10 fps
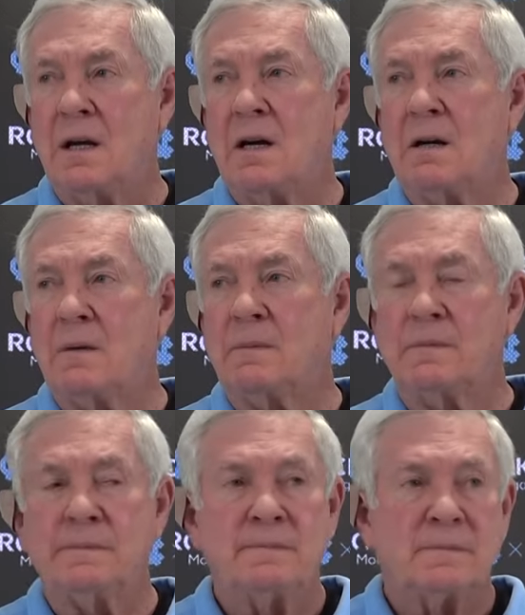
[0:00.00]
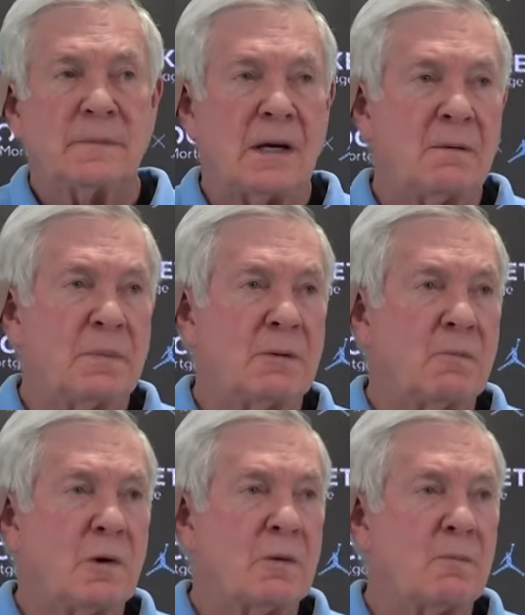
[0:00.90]

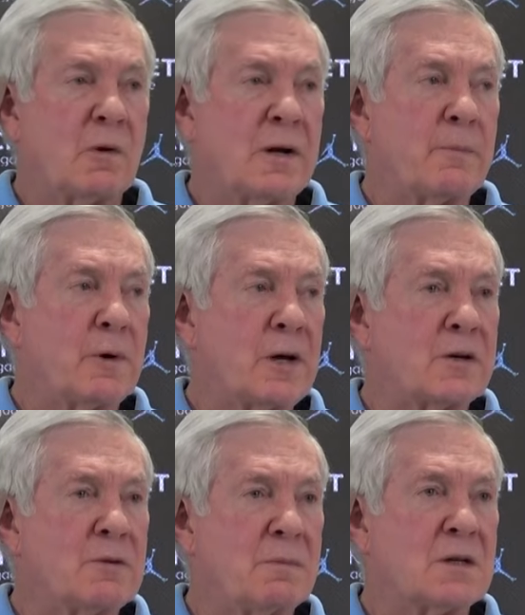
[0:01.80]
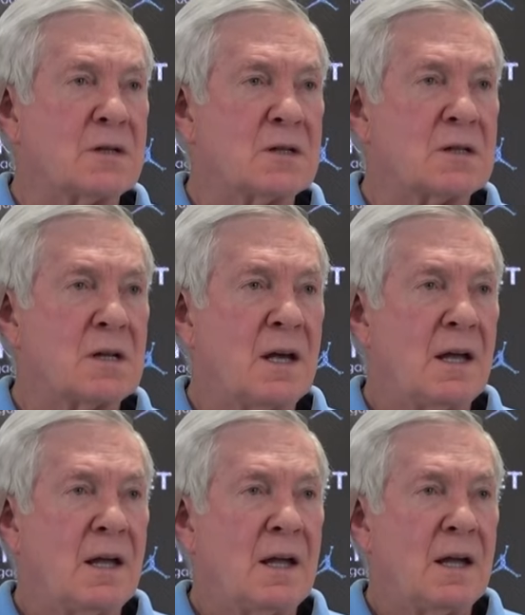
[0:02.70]
But we're in a production
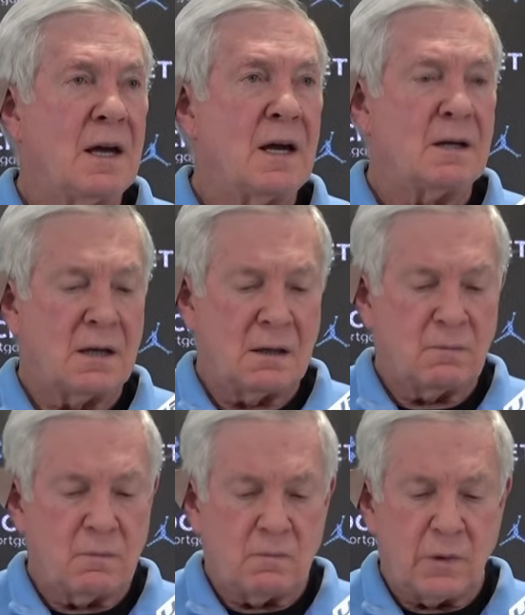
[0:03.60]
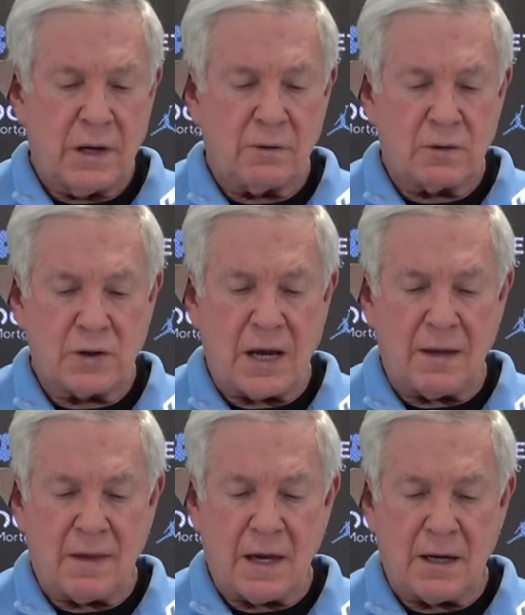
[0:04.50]
business, and we
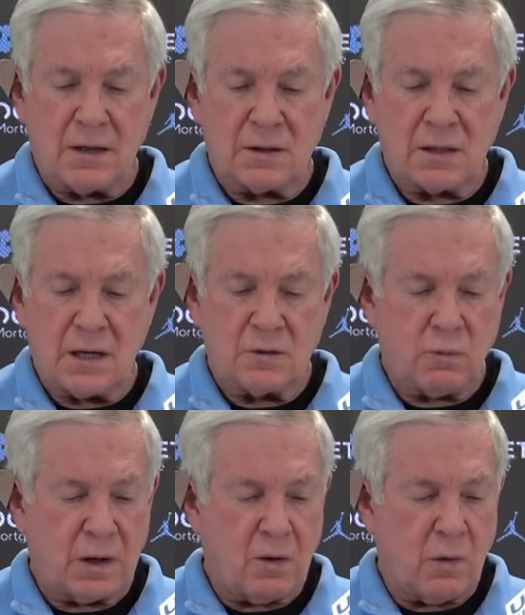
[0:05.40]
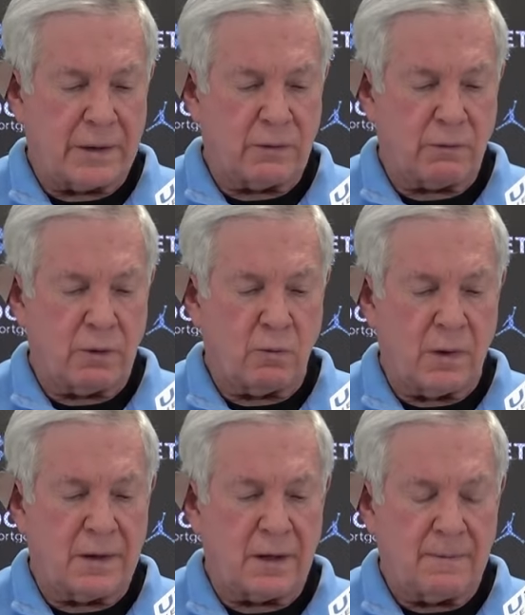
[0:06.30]
understand that as we're going
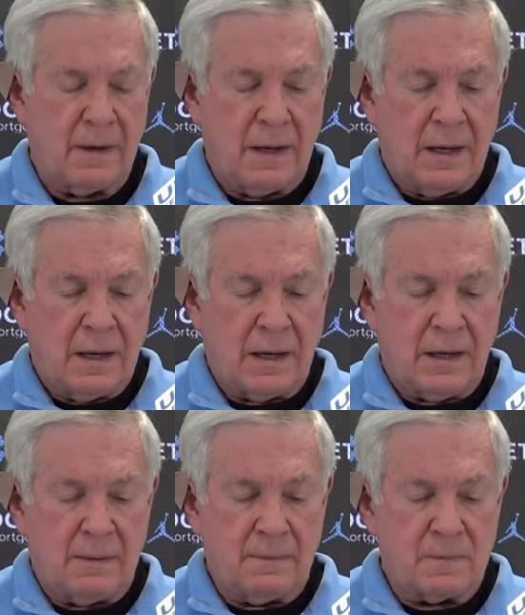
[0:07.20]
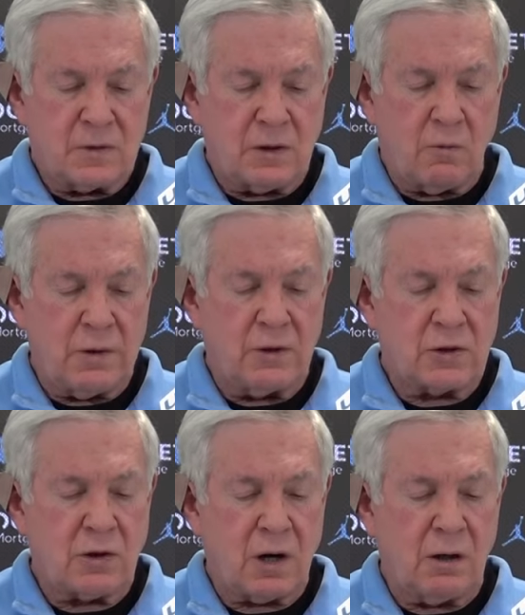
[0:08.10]
through with it. So when you
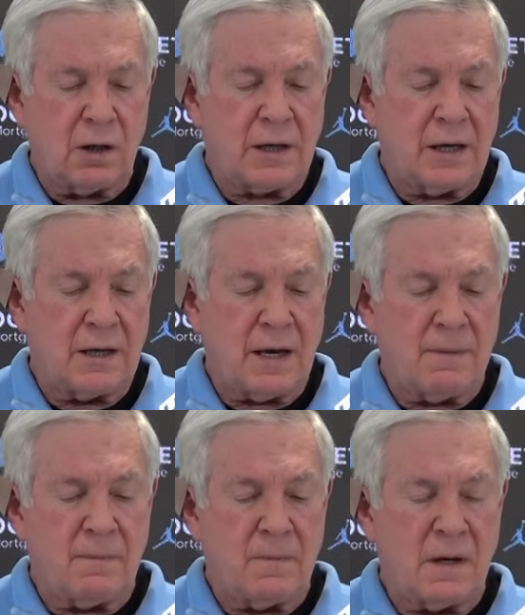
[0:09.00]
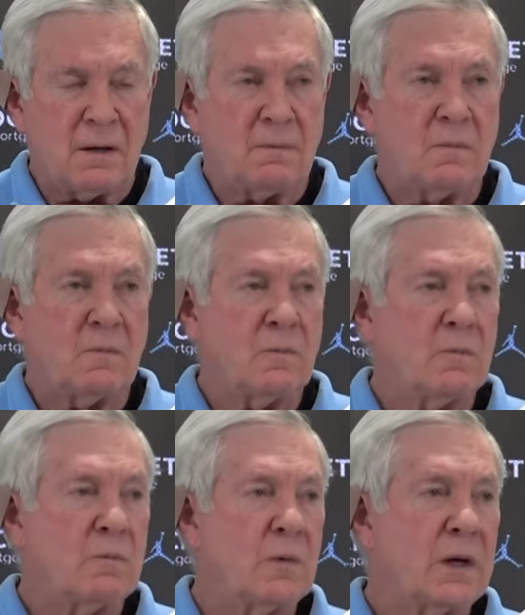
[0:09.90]
start looking,
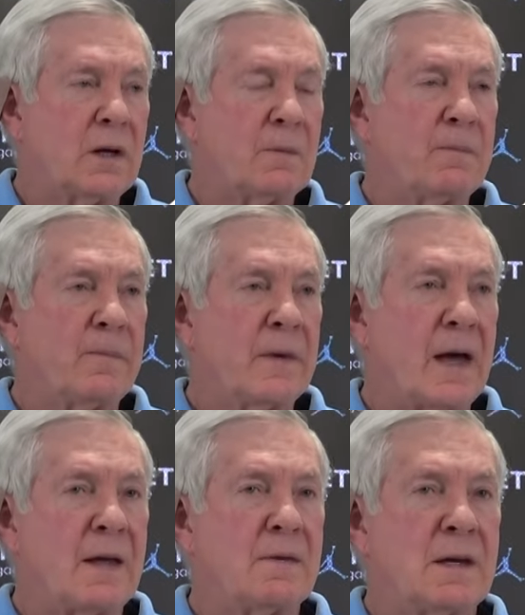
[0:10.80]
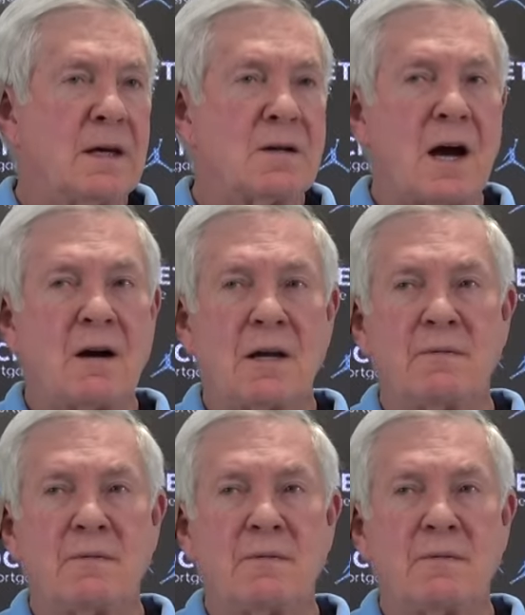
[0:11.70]
we had the entire